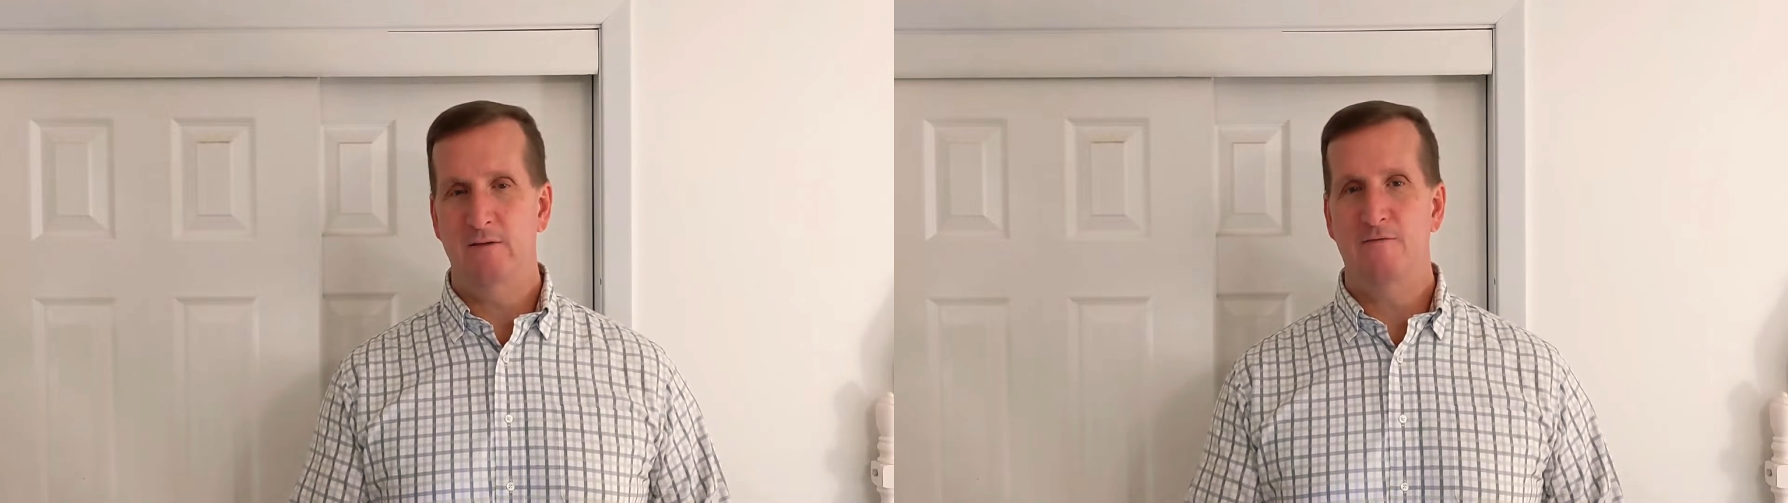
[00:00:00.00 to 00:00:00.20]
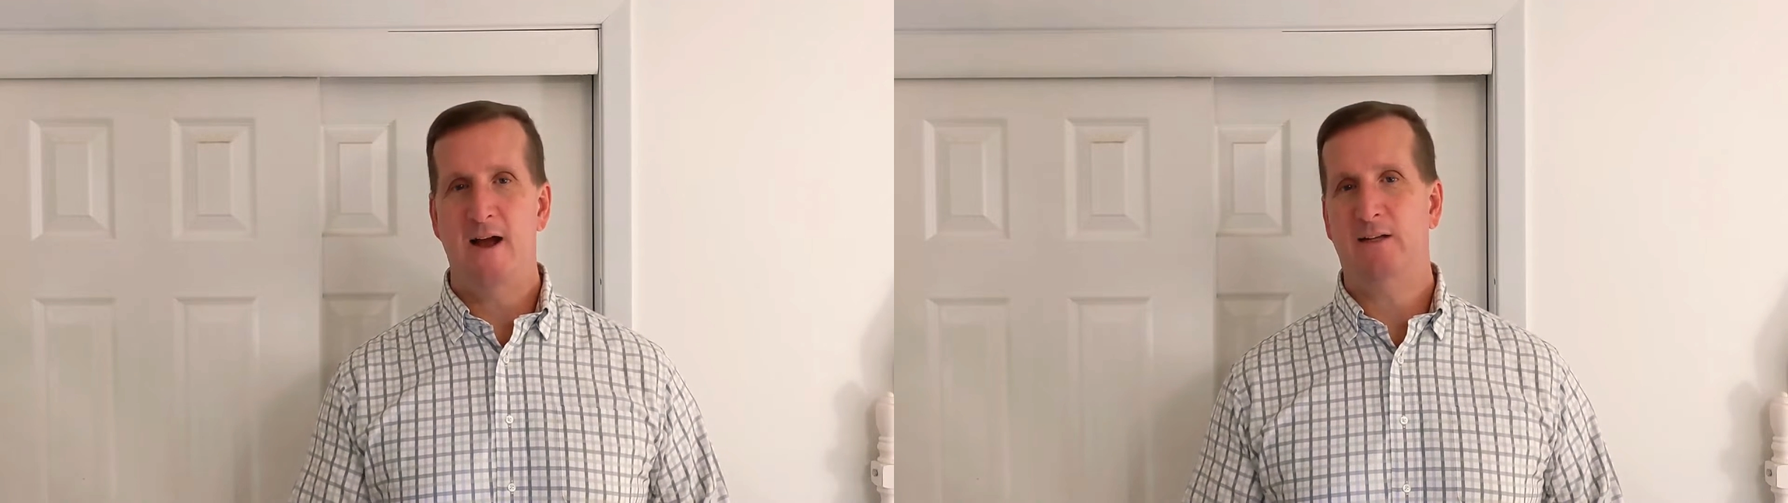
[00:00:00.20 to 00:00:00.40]

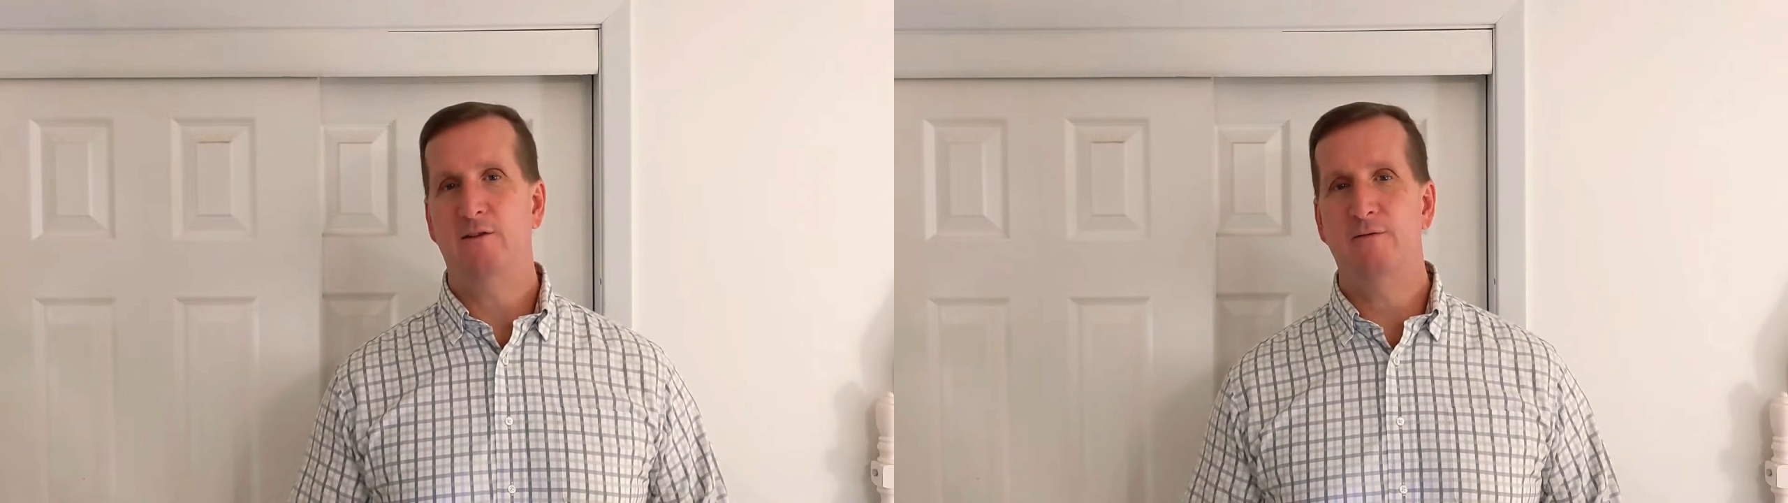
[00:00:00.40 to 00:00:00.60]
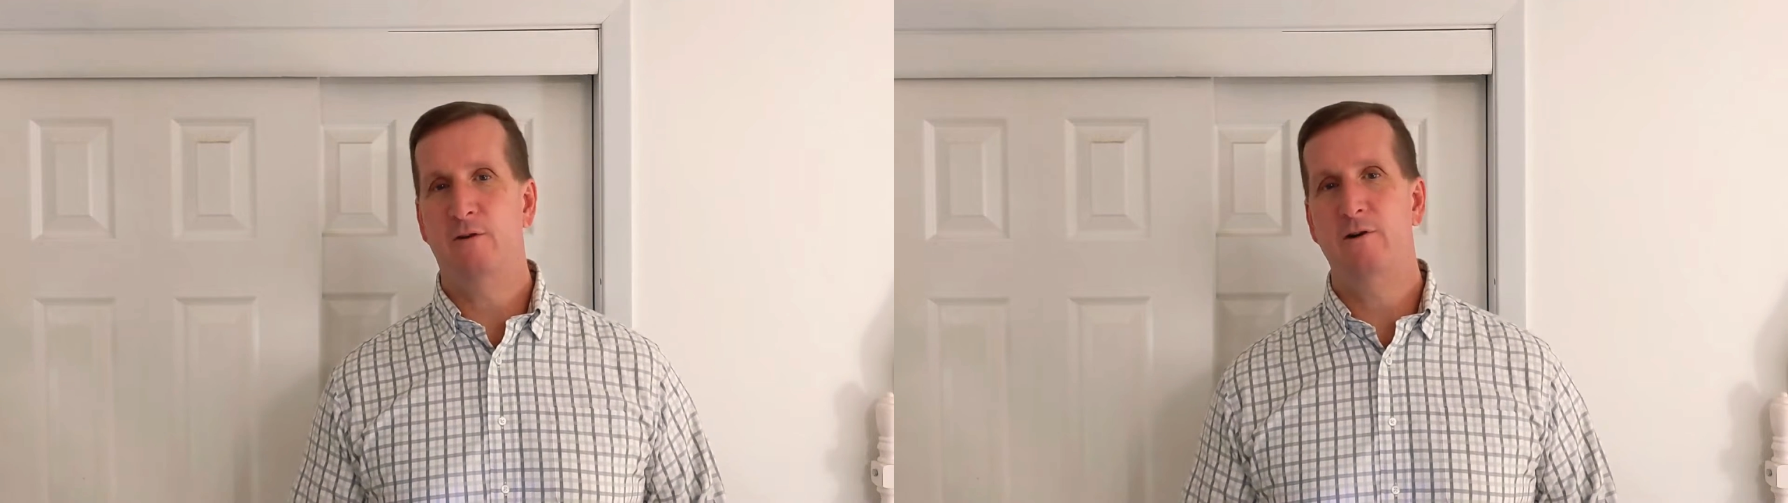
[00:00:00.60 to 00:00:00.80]
In fact,
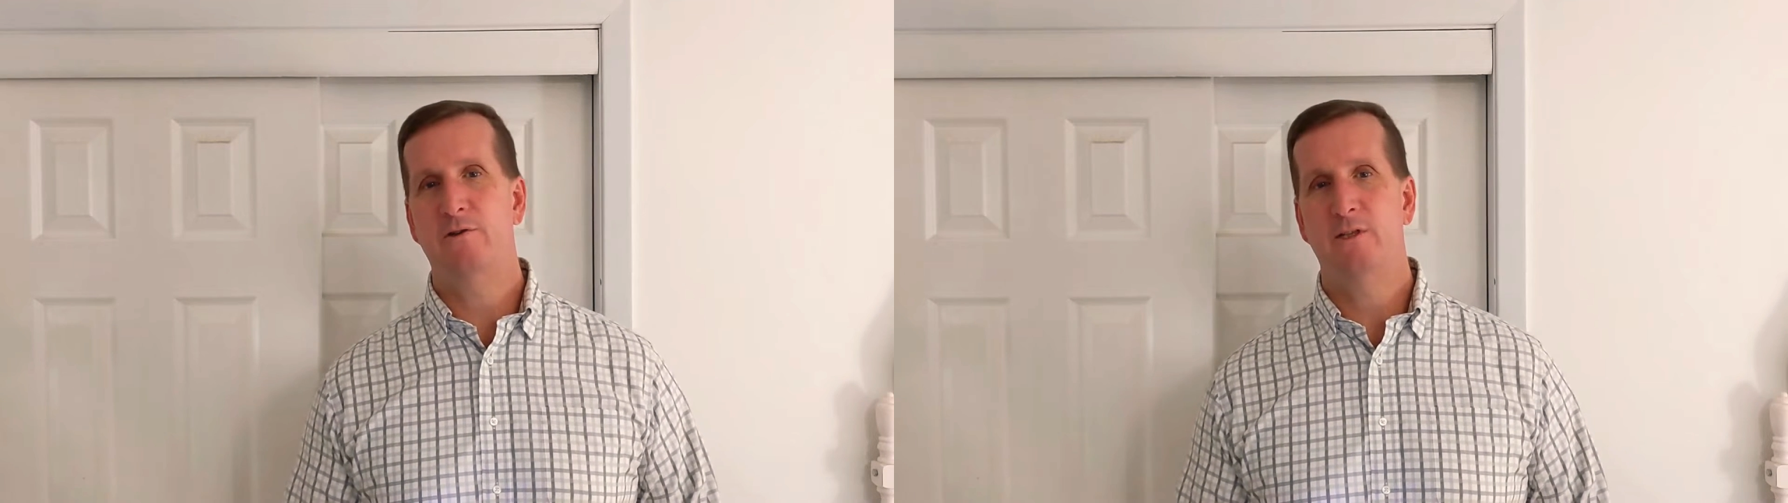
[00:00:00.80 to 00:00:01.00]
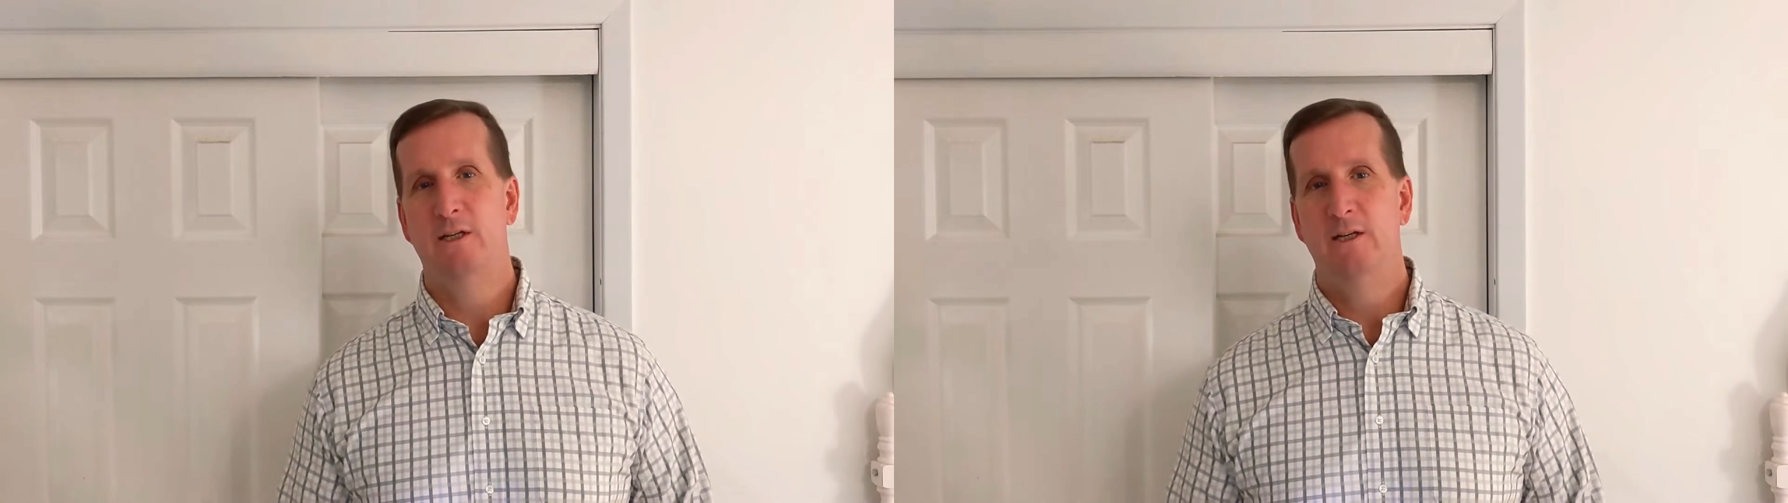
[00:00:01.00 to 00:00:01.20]
the
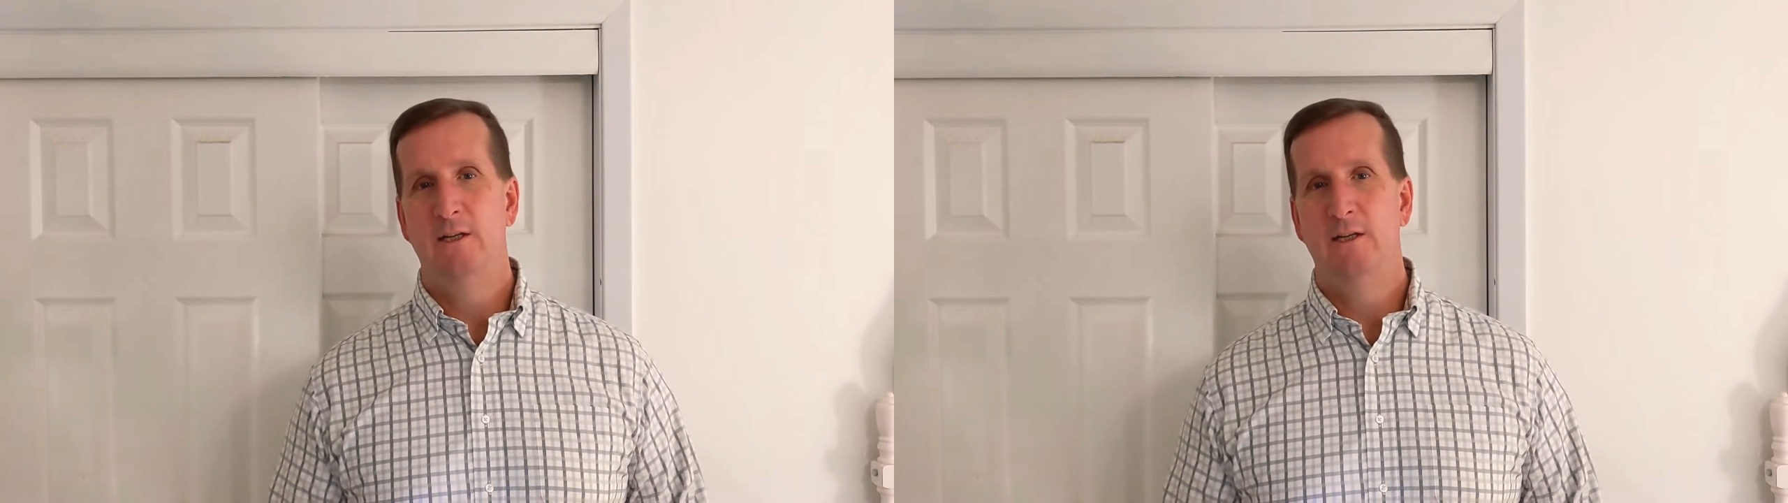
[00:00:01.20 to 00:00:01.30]
verse